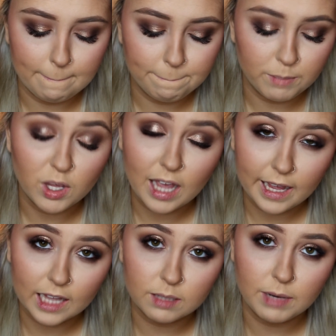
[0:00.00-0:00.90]
but you can't
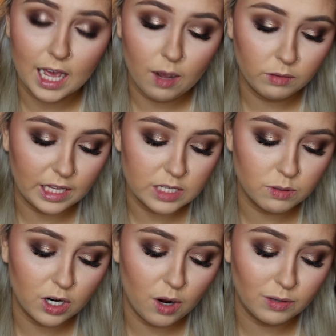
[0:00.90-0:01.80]
get them now. These
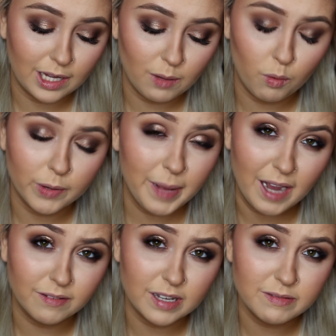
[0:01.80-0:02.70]
were only
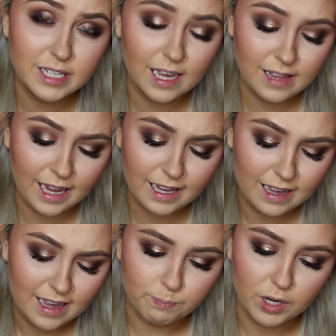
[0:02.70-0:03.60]
£1.50 I think,
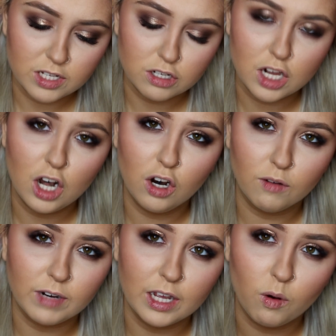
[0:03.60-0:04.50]
but it's just a
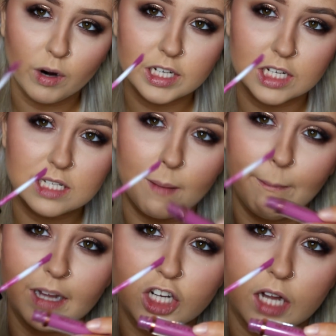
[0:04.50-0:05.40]
lovely gorgeous
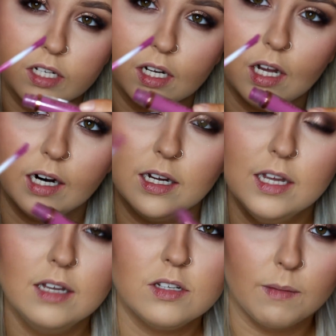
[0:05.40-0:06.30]
magenta colour.
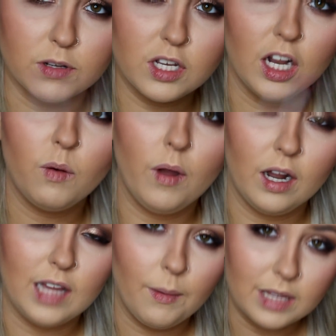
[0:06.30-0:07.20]
So I'm just going to go in on
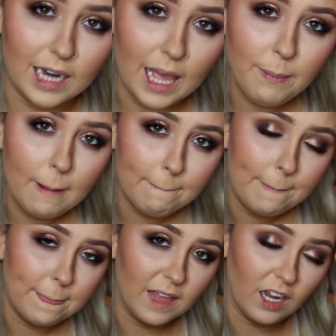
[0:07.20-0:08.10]
that with a lip,
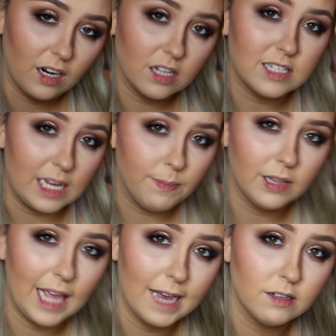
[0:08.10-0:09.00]
and then I'm going to deepen
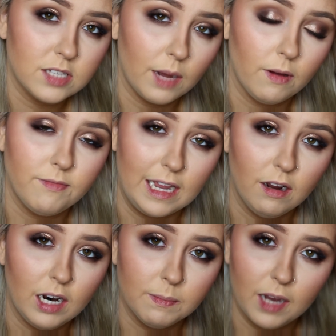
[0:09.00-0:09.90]
the outside with Vino
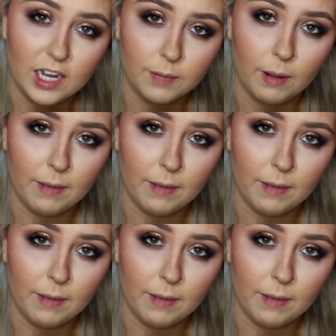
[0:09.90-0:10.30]
Lip Liner by